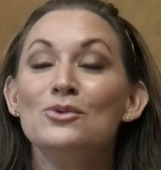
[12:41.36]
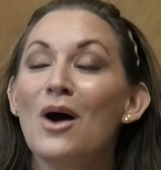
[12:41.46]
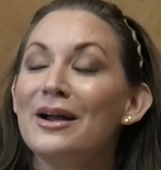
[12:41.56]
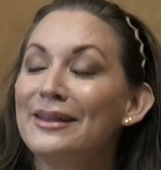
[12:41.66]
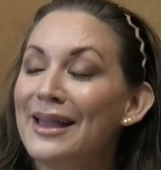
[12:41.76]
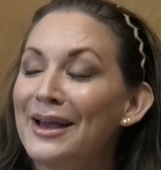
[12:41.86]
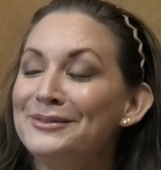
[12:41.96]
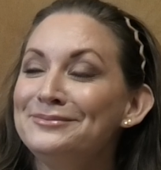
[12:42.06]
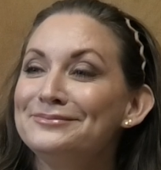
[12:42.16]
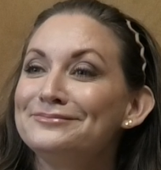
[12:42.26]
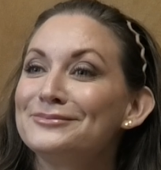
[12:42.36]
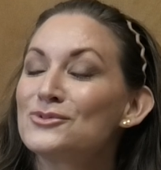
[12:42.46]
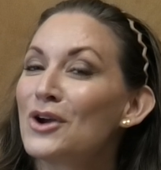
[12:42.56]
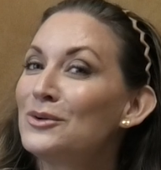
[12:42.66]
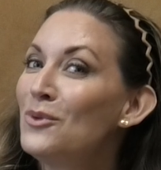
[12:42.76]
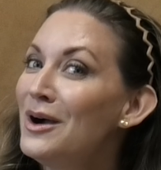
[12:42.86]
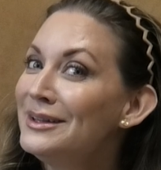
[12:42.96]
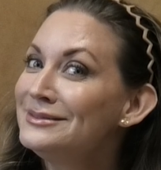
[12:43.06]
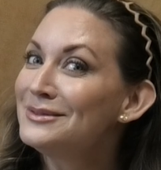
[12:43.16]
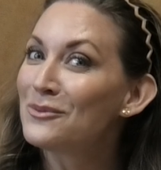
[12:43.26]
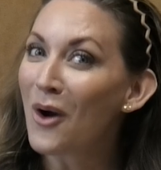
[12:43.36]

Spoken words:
Again, trend one,